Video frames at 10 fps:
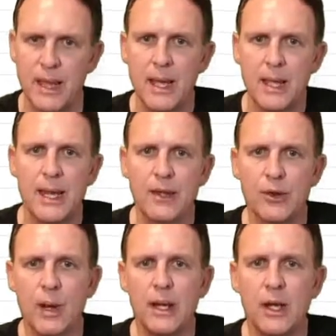Now the
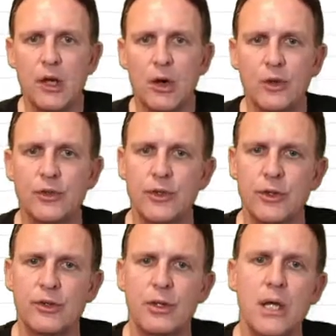way I locked
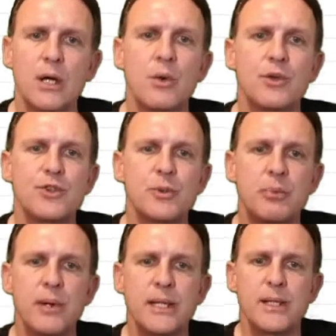it was to
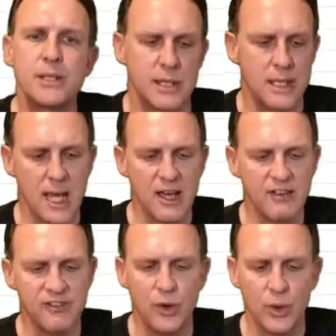press the
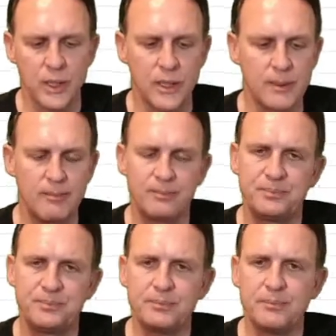F4 key.
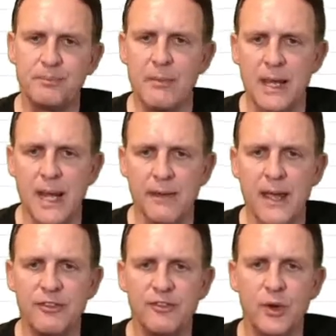Now the
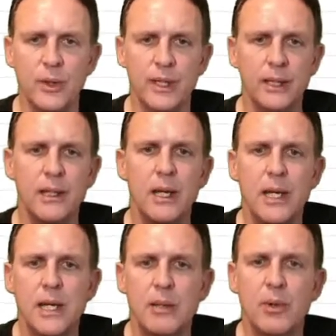F4 key
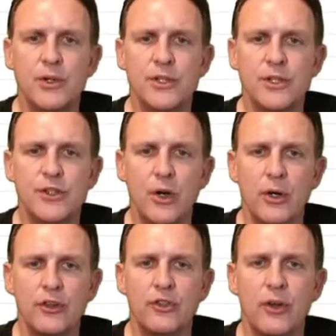puts the
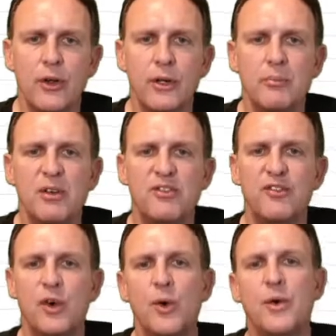$
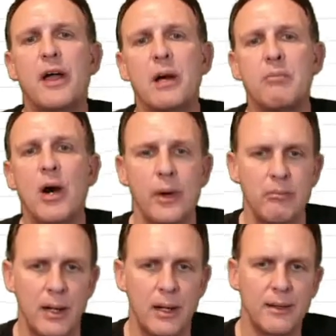before the component
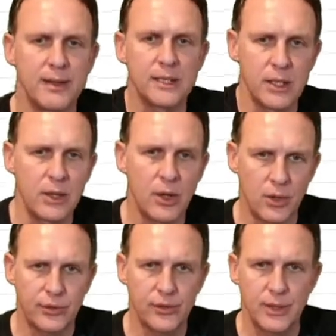part that's
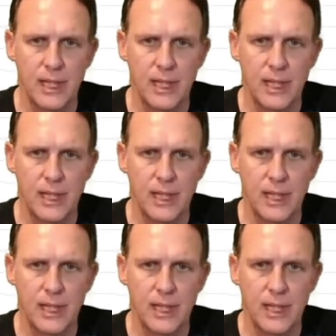locked.